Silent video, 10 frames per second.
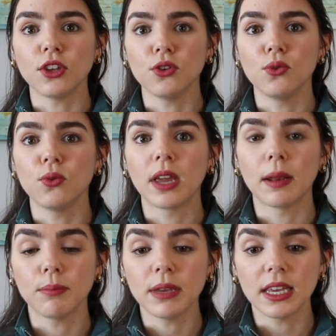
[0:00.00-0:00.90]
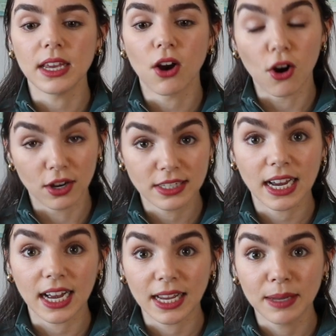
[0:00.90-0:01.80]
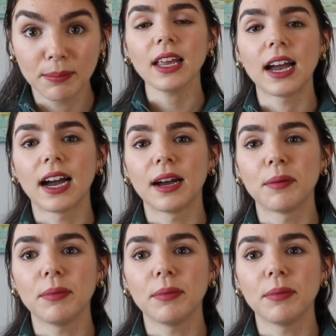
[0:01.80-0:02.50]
you can be on time um,